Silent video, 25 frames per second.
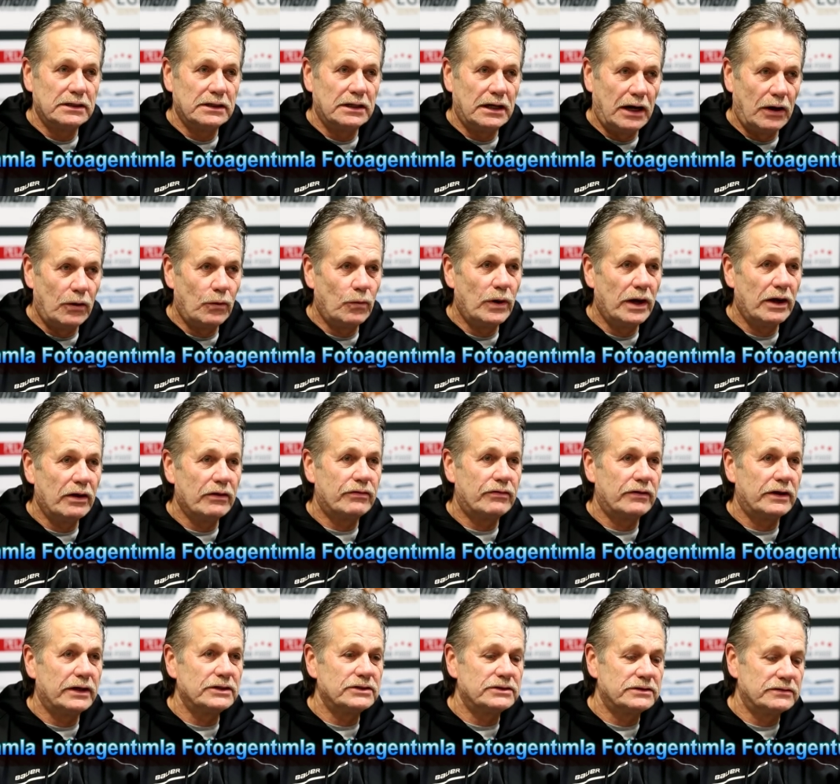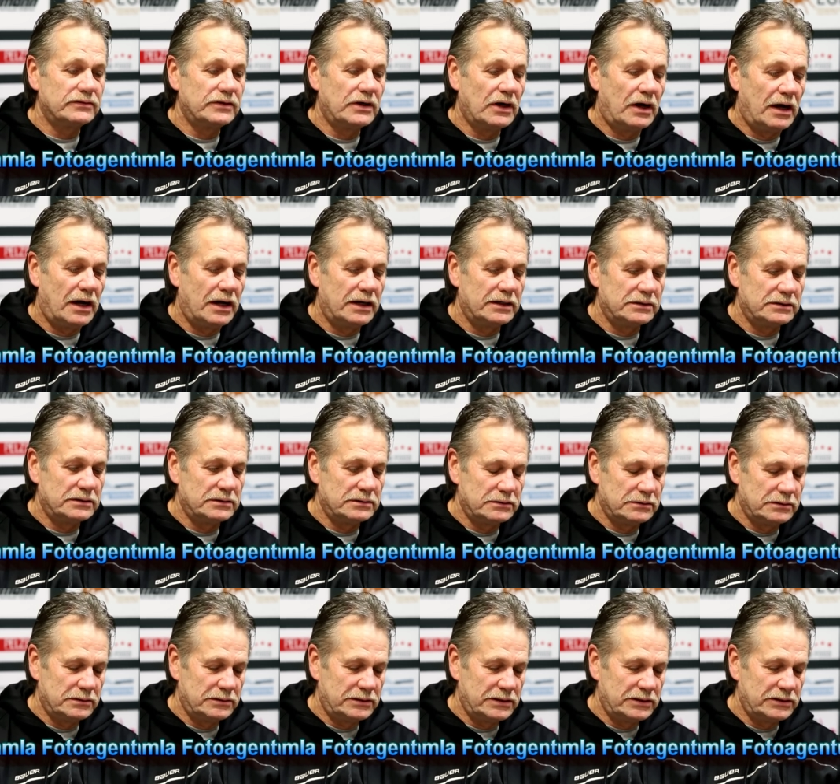how well things have gone
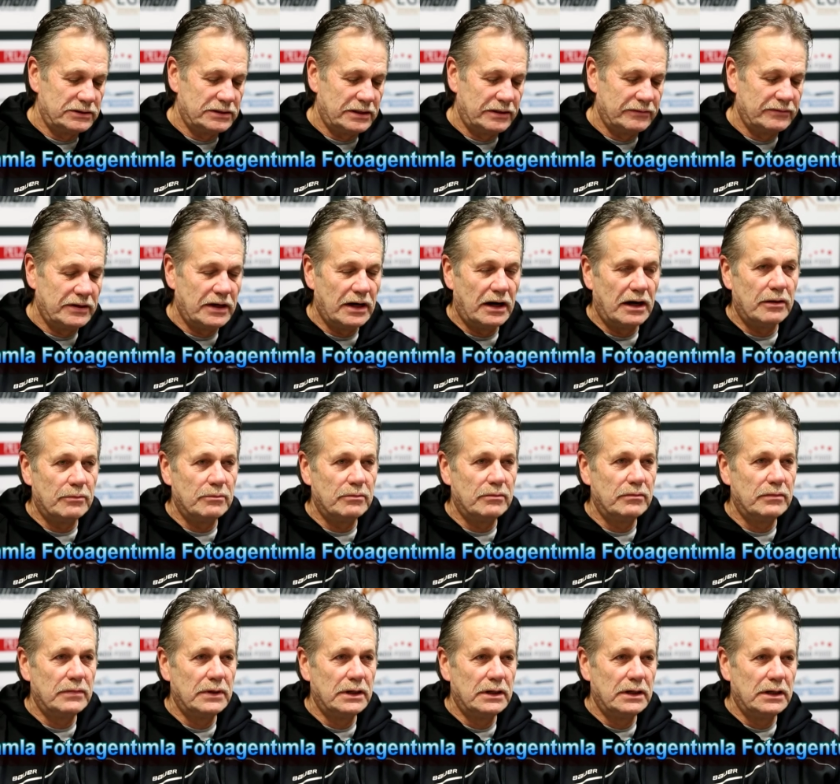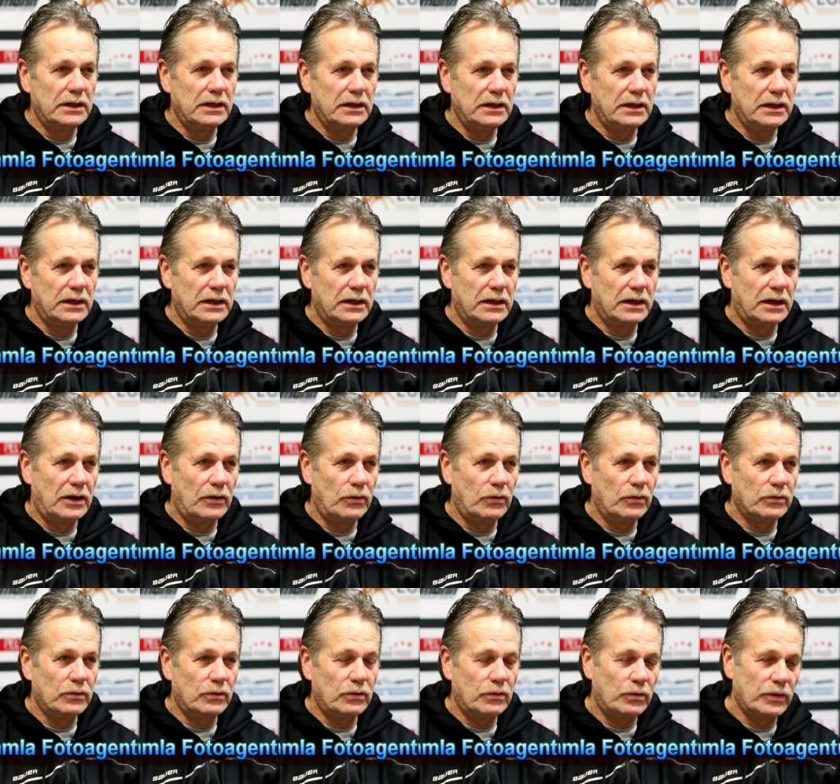since I've come, and
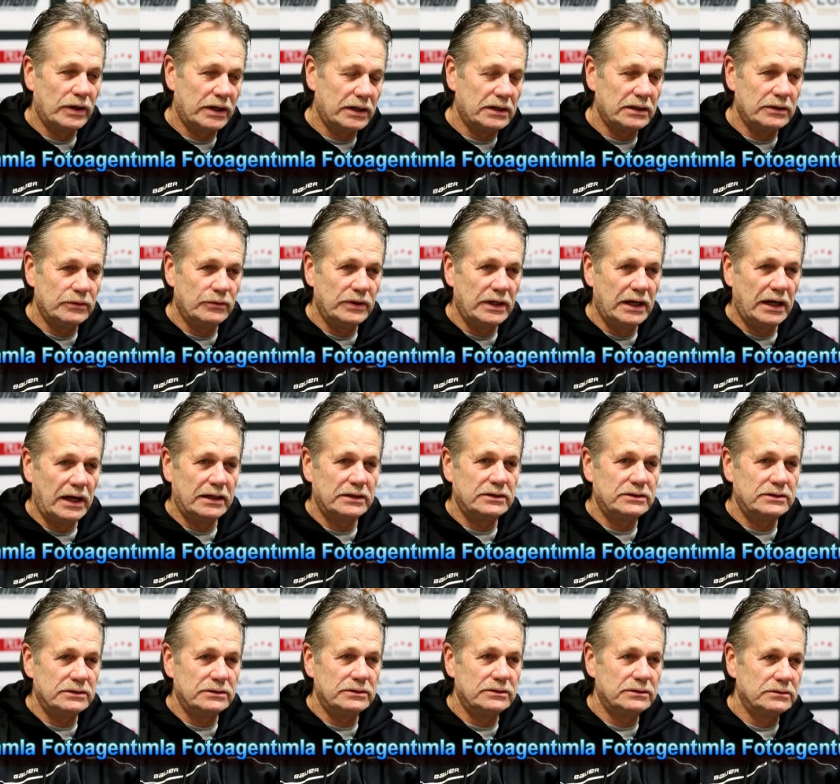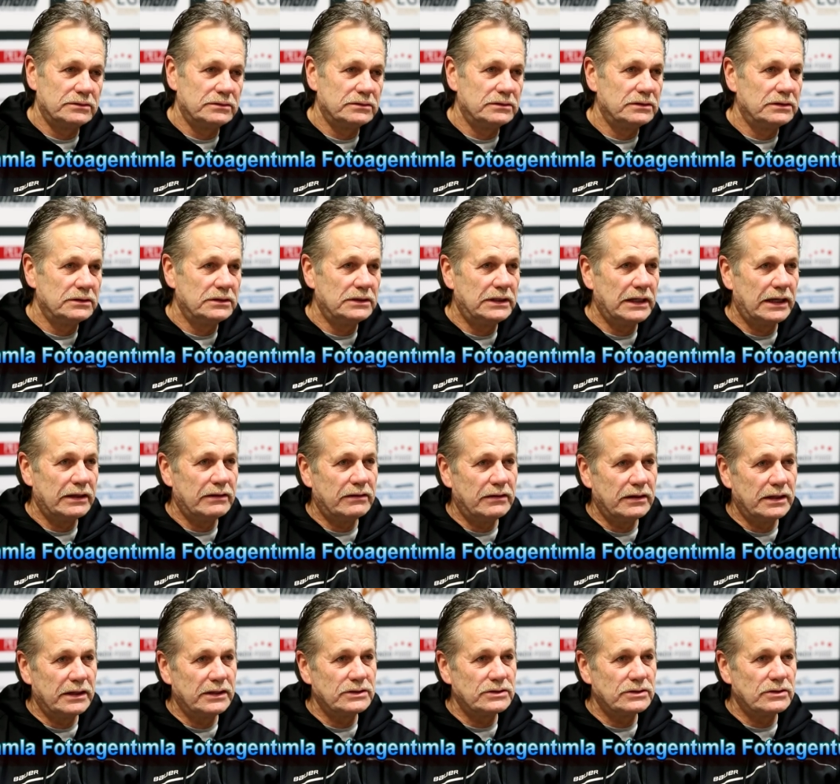how quickly we had to get
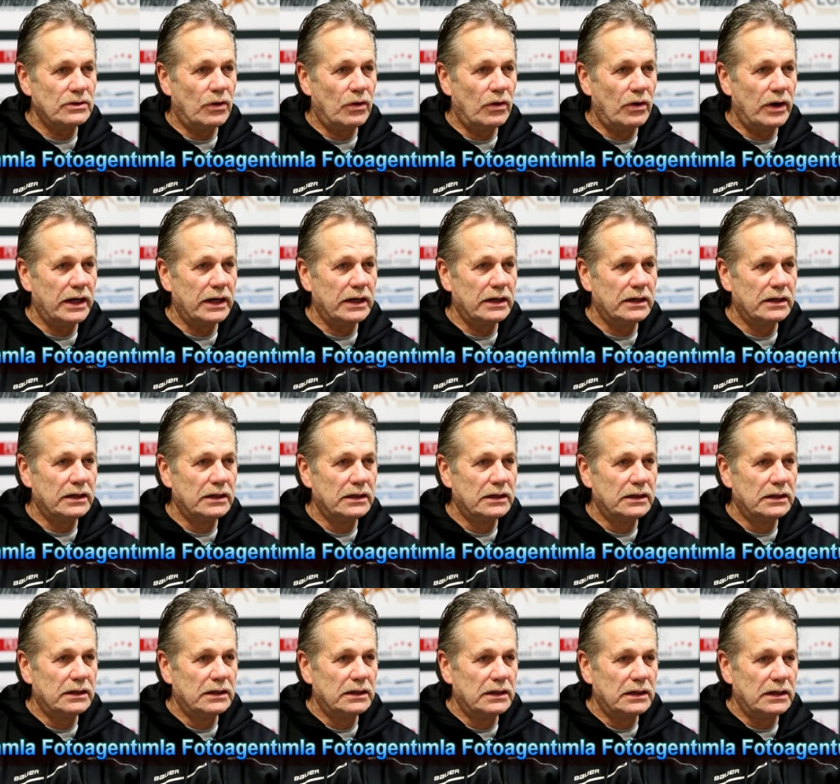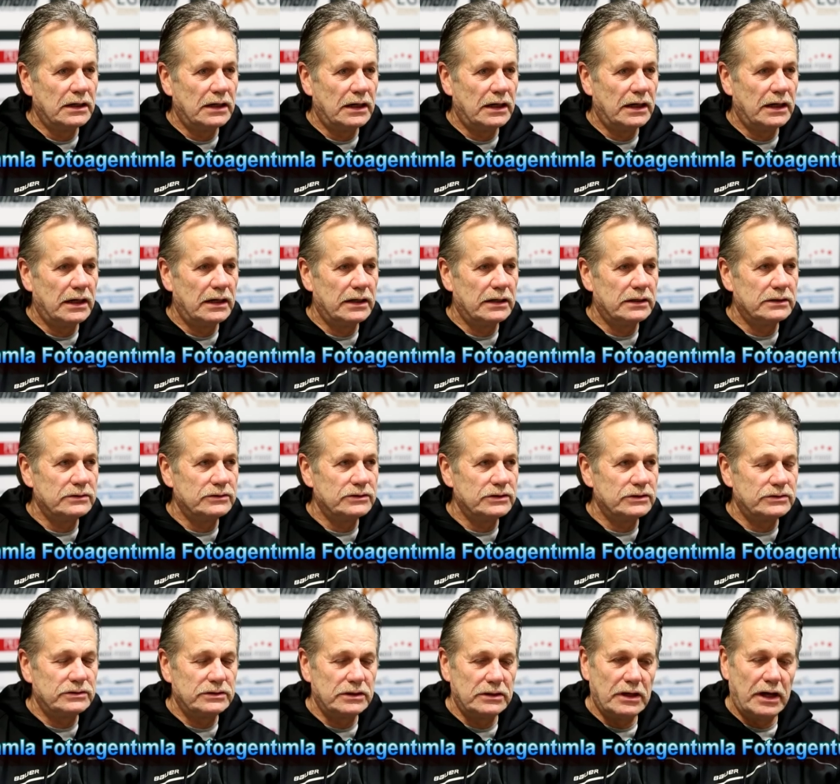things going, uh,
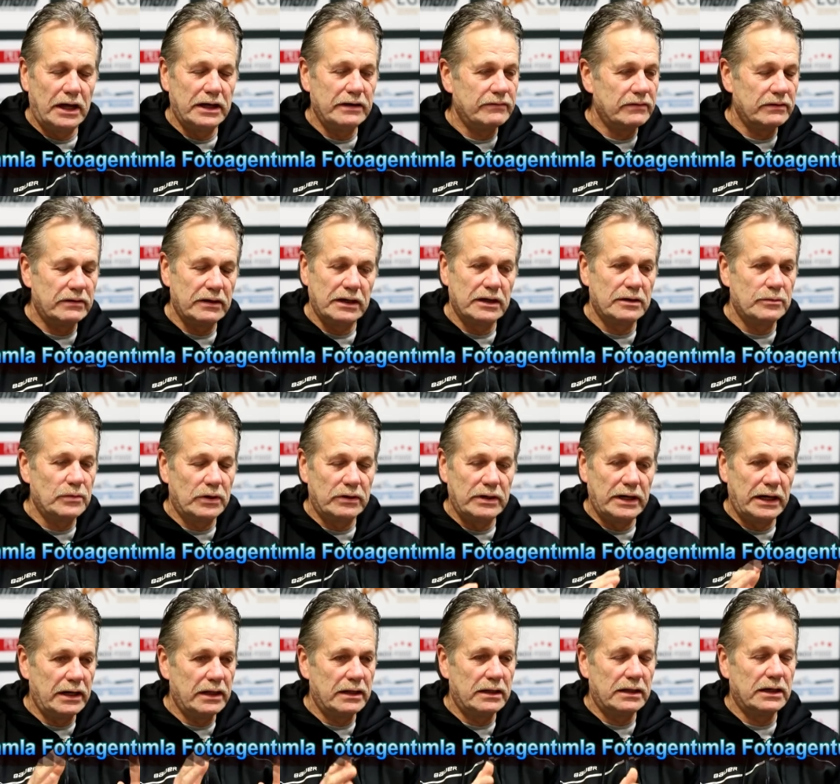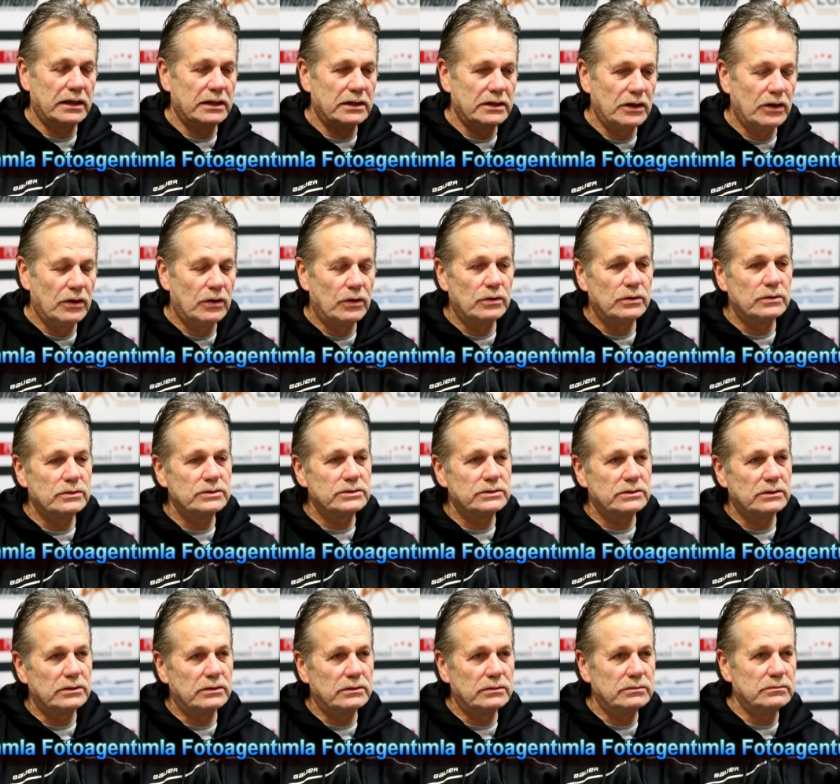just to not even think about anything and go.
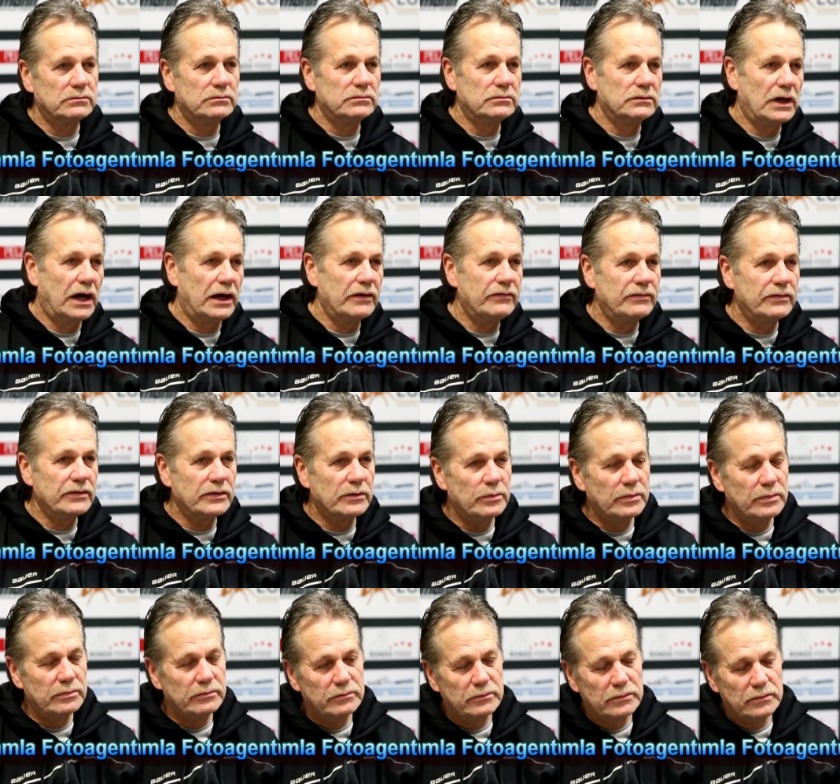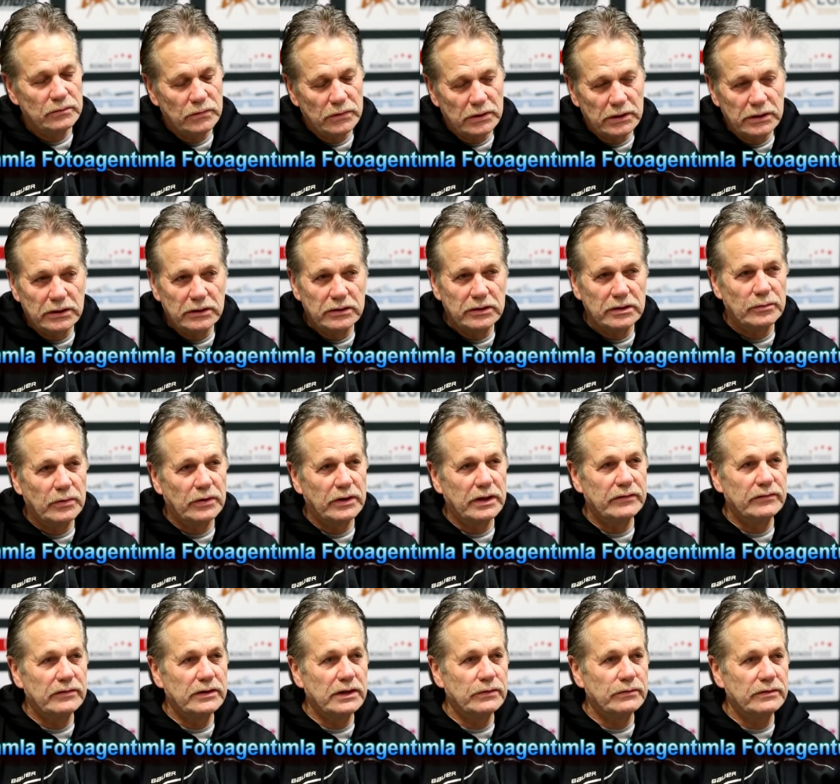So I feel really good about
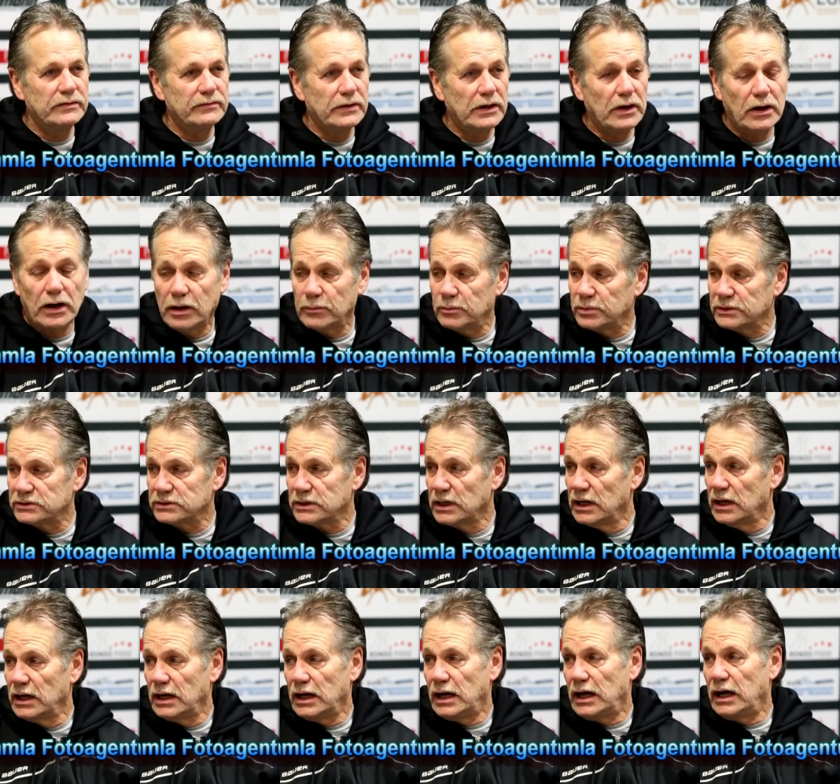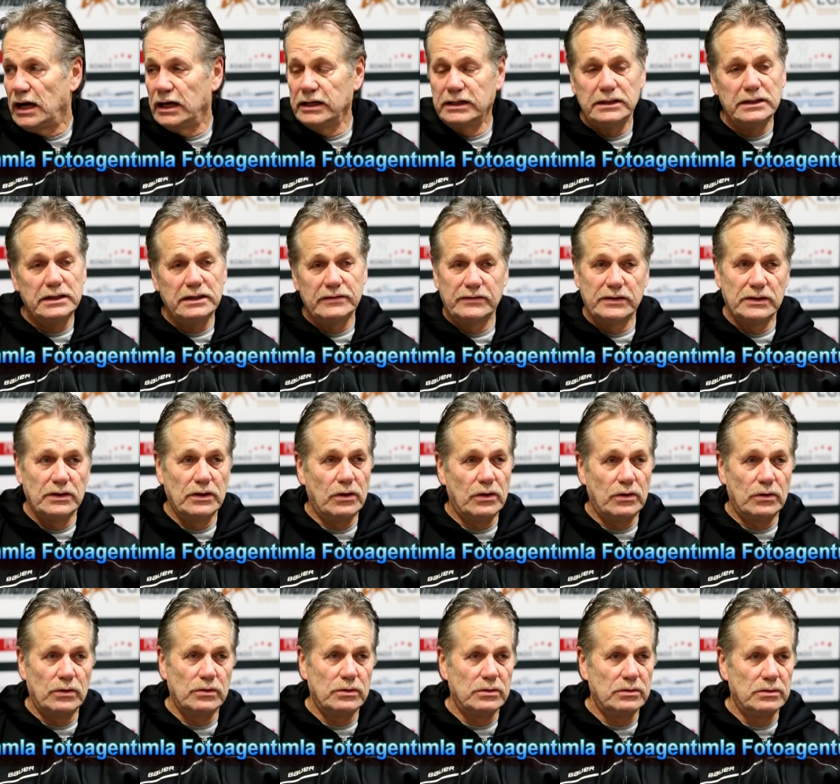everything we've accomplished. I didn't even
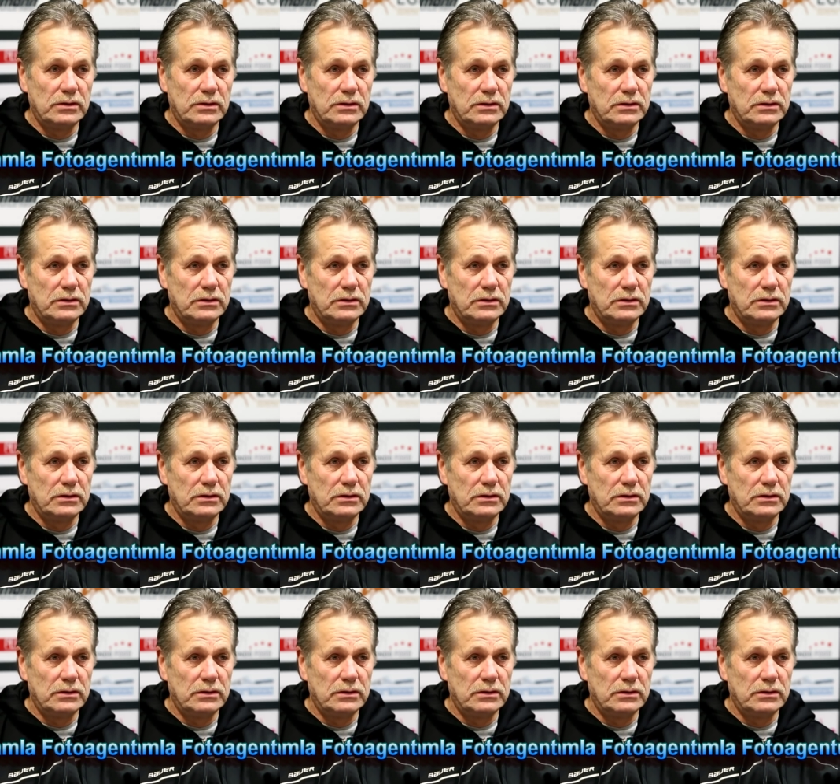know